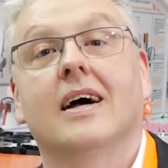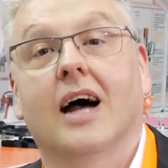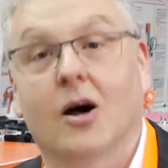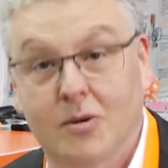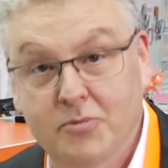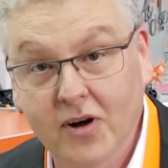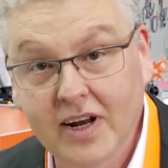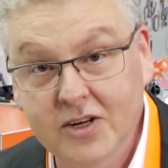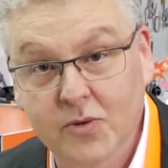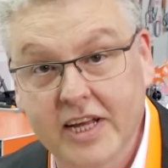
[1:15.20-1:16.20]
Our
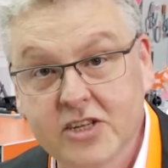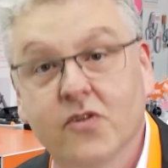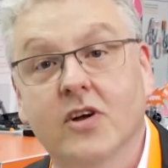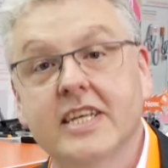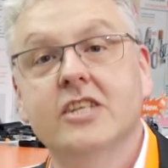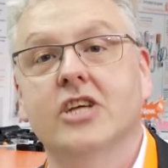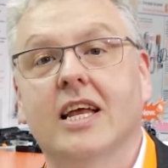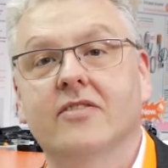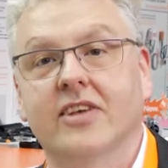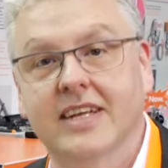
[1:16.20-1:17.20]
product range for
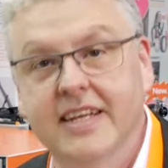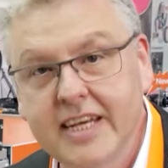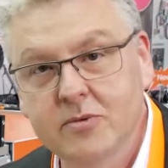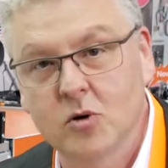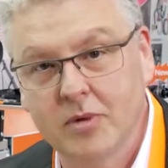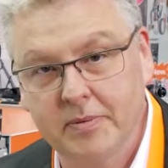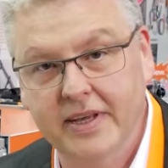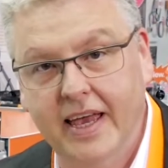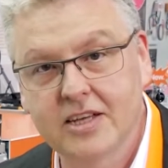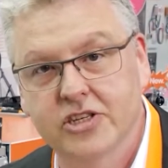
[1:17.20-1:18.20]
e-chains and clean room
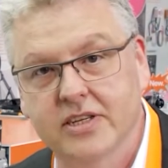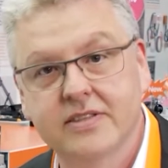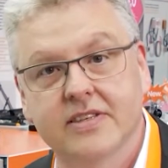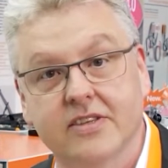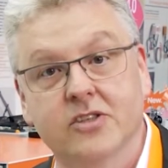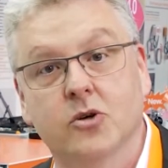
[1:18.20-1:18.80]
applications is